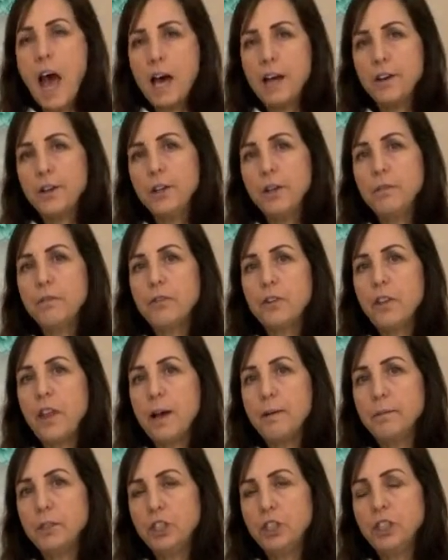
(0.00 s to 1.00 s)
hat
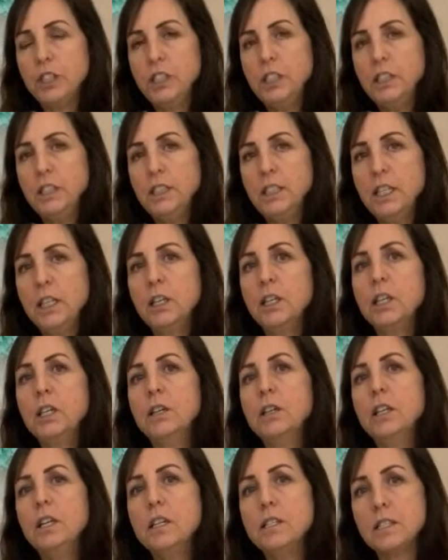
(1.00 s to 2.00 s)
hoop for that machine
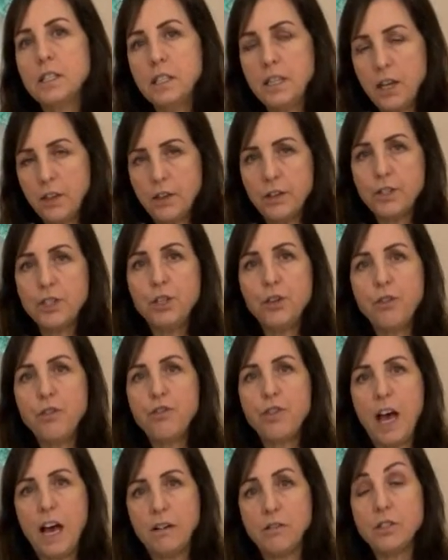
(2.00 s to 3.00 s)
is another
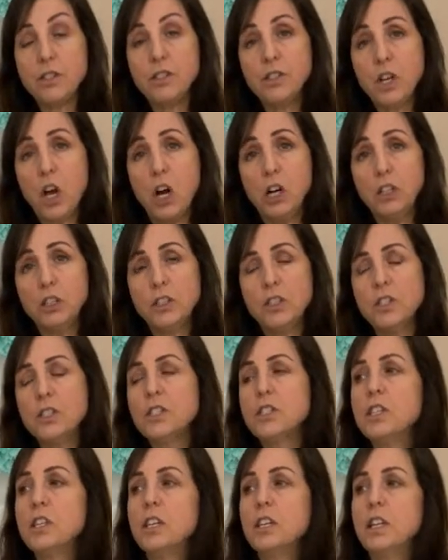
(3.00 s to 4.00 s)

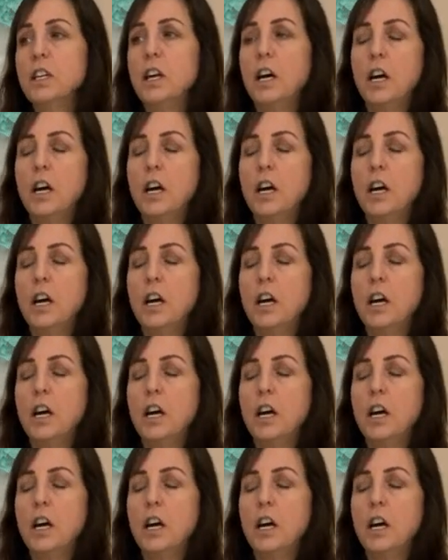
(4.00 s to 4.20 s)
$2,000.